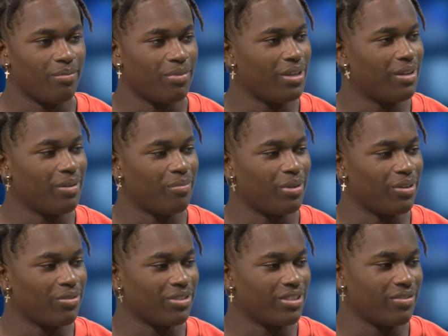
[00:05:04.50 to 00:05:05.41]
being a big
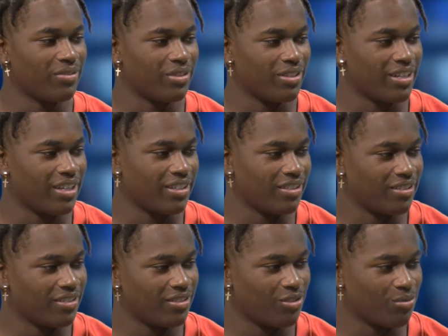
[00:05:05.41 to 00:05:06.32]
receiver that
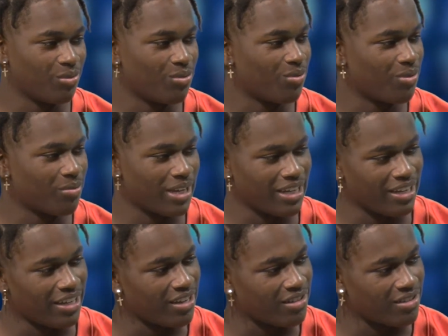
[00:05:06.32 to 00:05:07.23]
the quarterback can
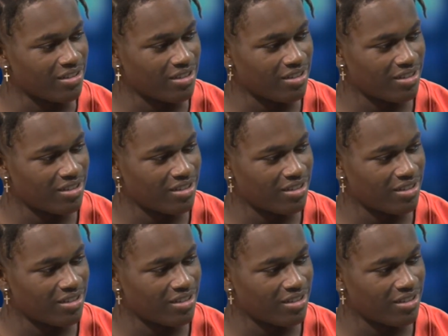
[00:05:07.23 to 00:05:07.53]
count on.